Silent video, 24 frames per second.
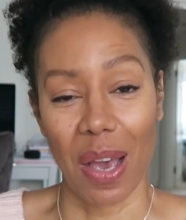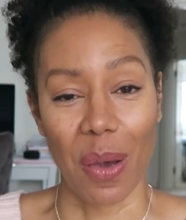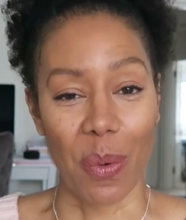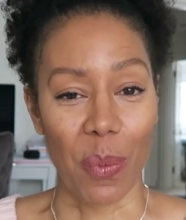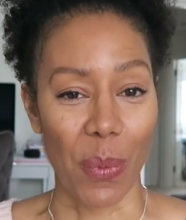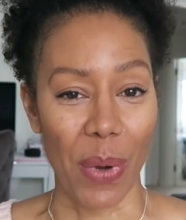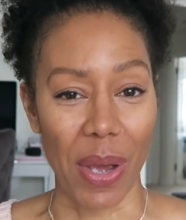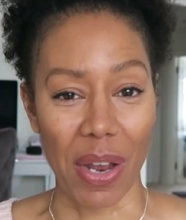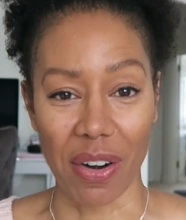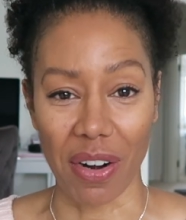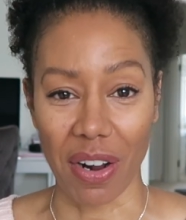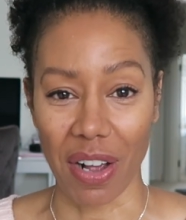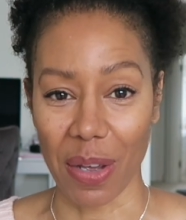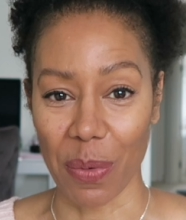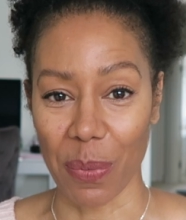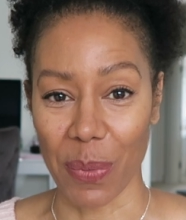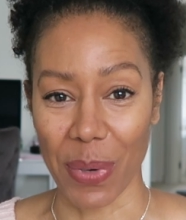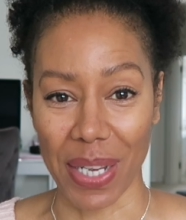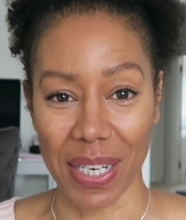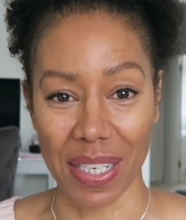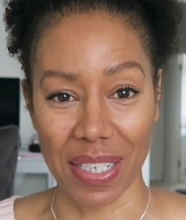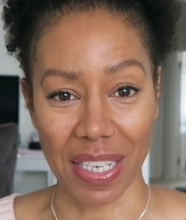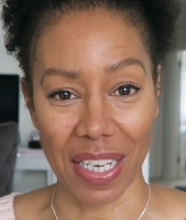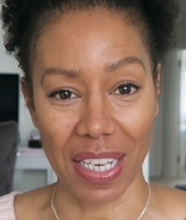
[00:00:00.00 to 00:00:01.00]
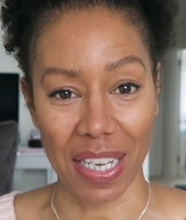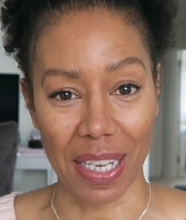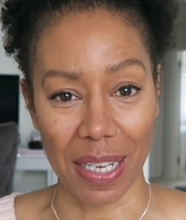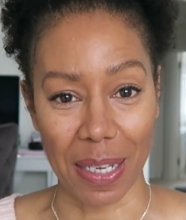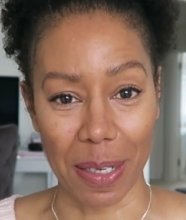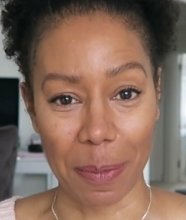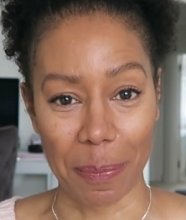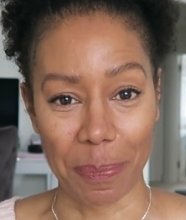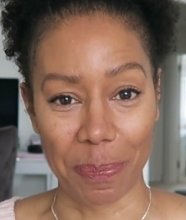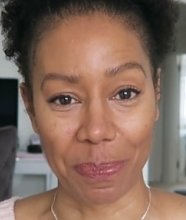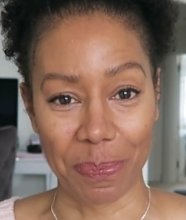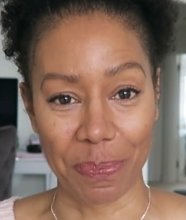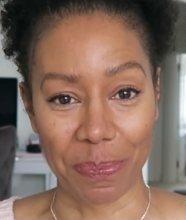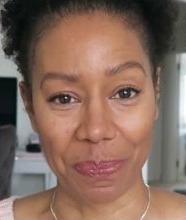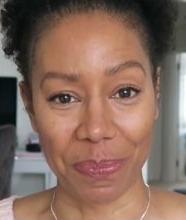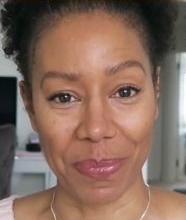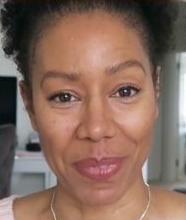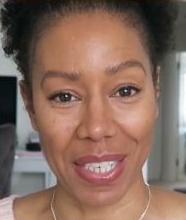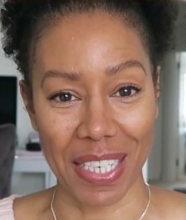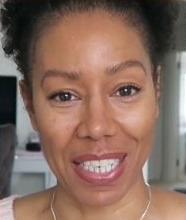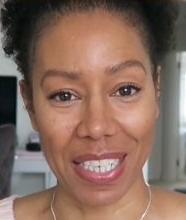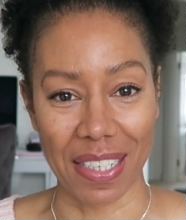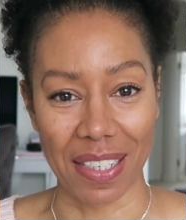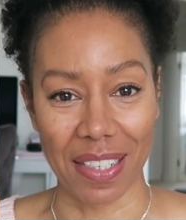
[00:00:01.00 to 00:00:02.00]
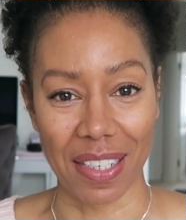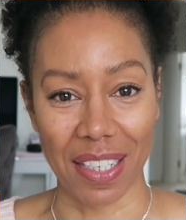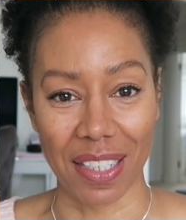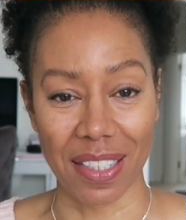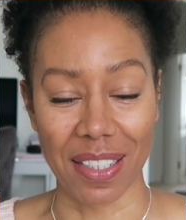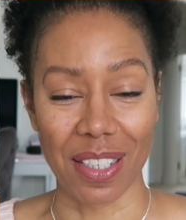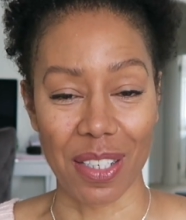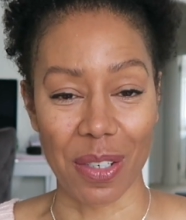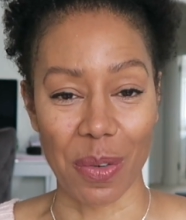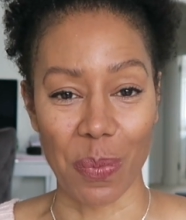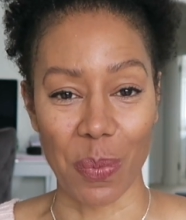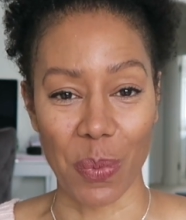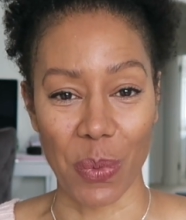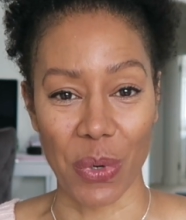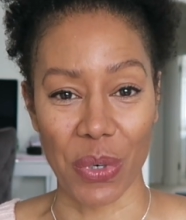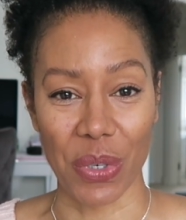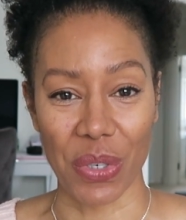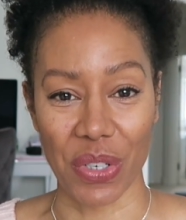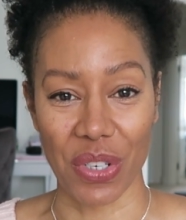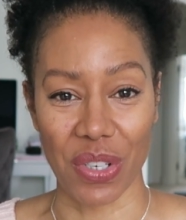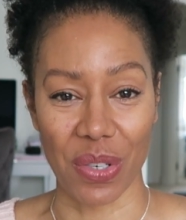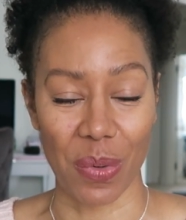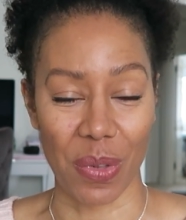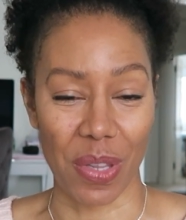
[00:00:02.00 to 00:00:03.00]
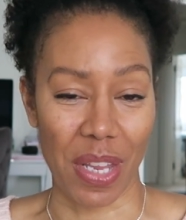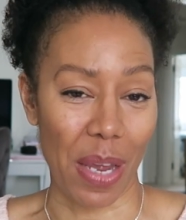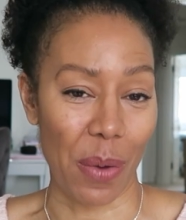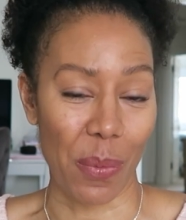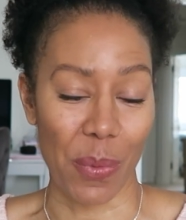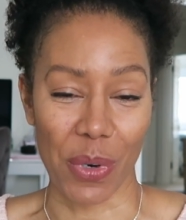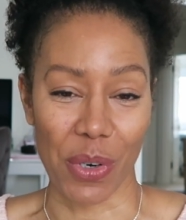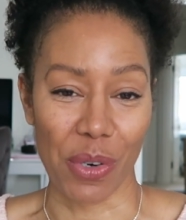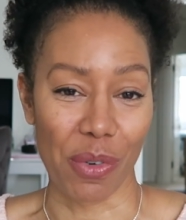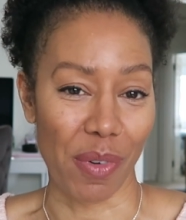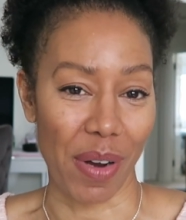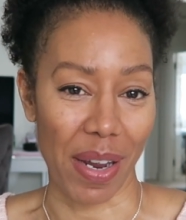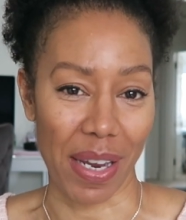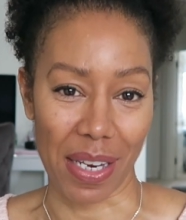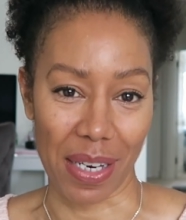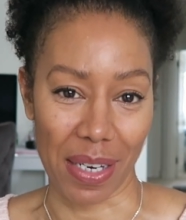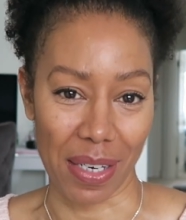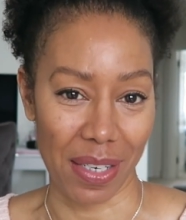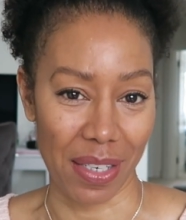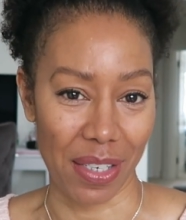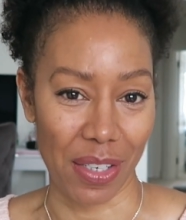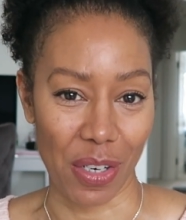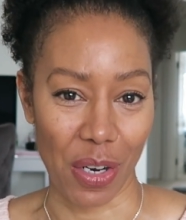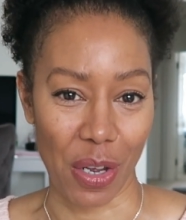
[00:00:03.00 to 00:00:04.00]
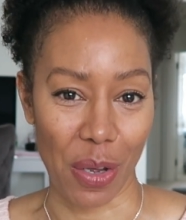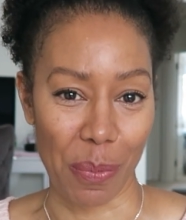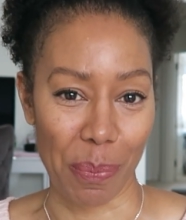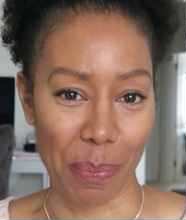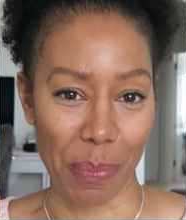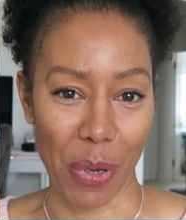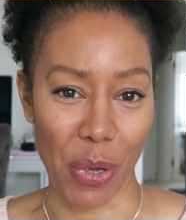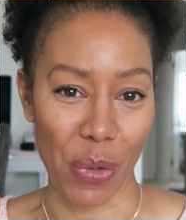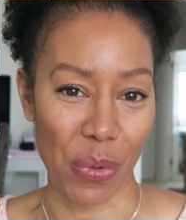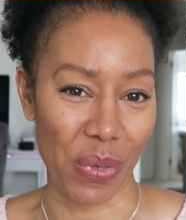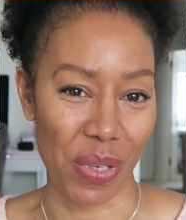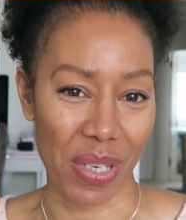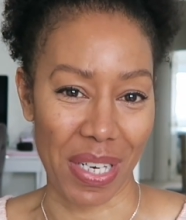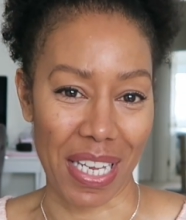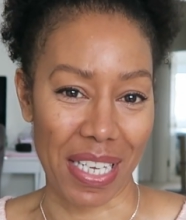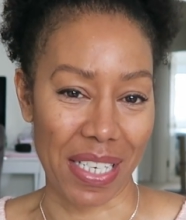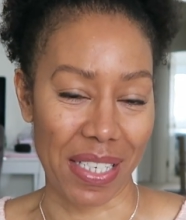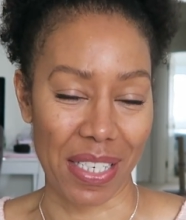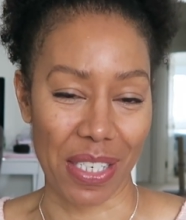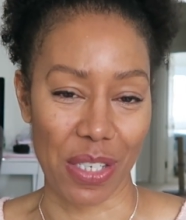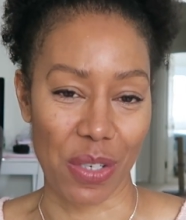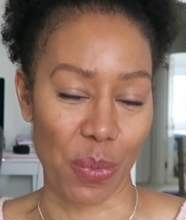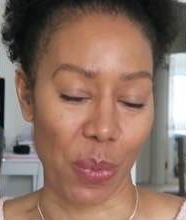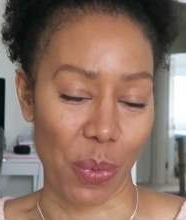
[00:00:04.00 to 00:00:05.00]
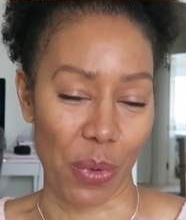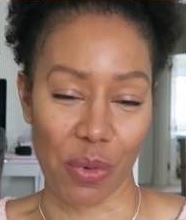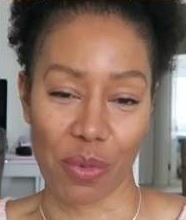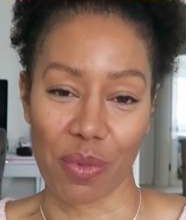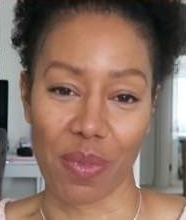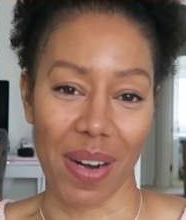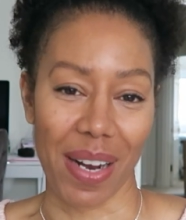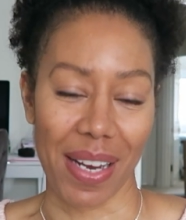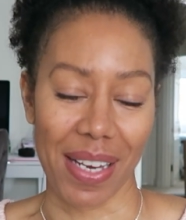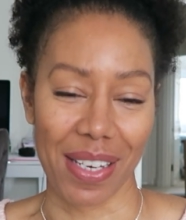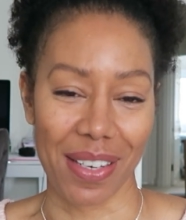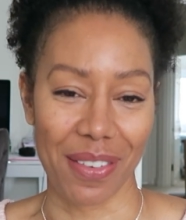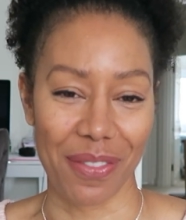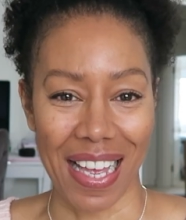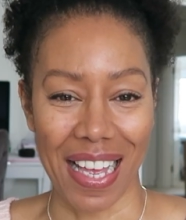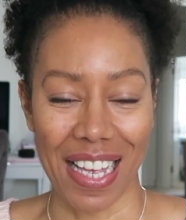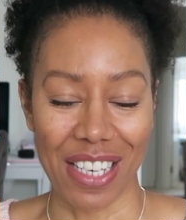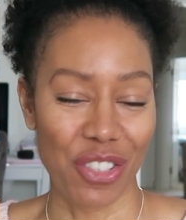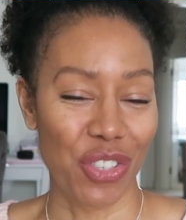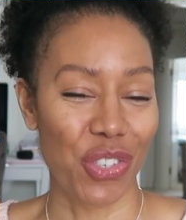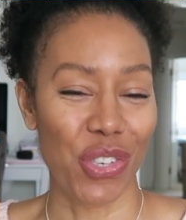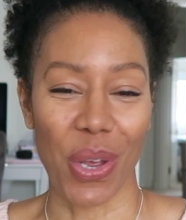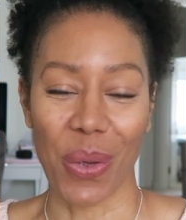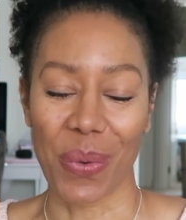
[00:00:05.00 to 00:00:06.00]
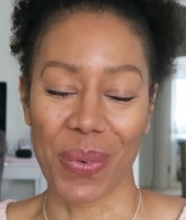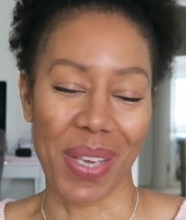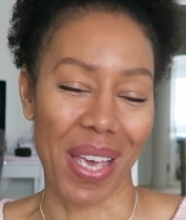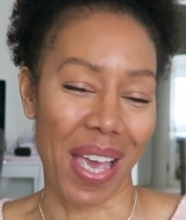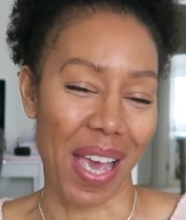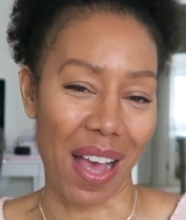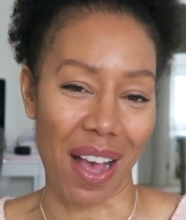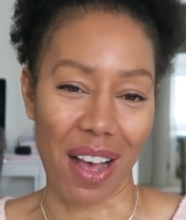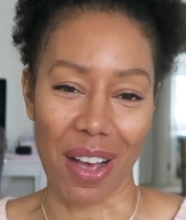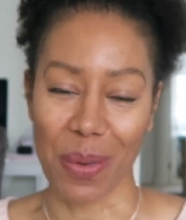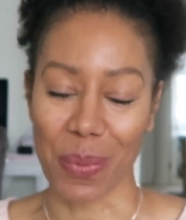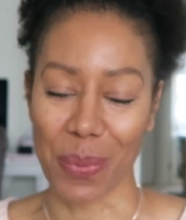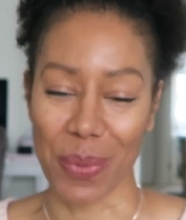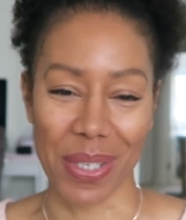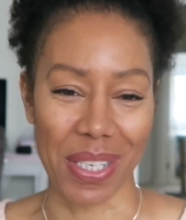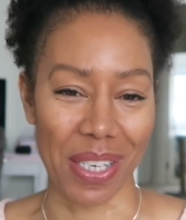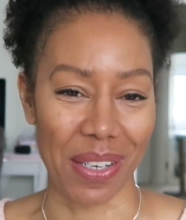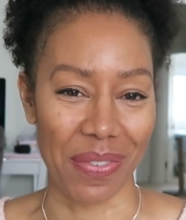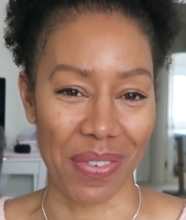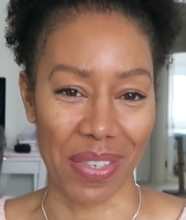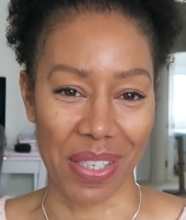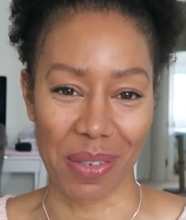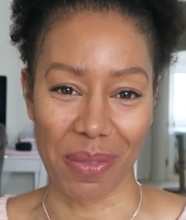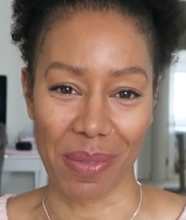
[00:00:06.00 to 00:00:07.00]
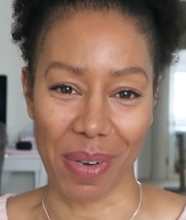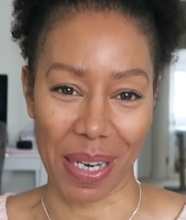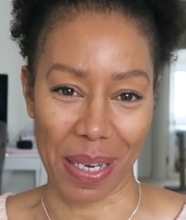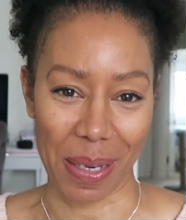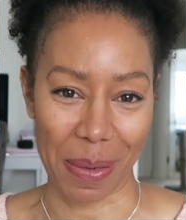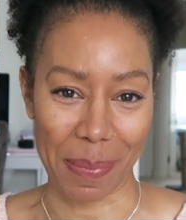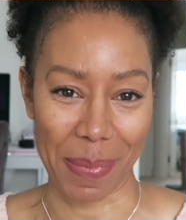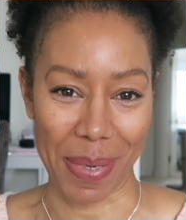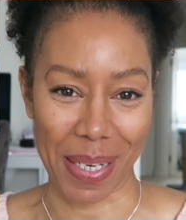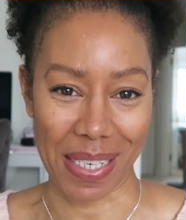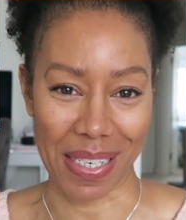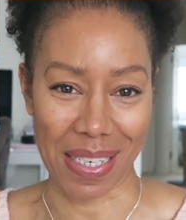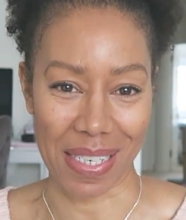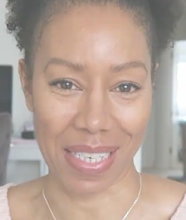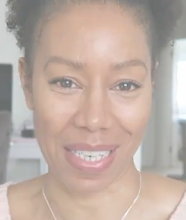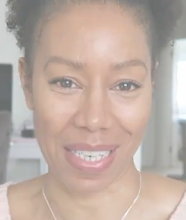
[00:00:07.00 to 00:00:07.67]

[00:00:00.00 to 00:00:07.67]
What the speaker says: where I went in London they were great. You know, both ladies were great, and so yeah, I would definitely recommend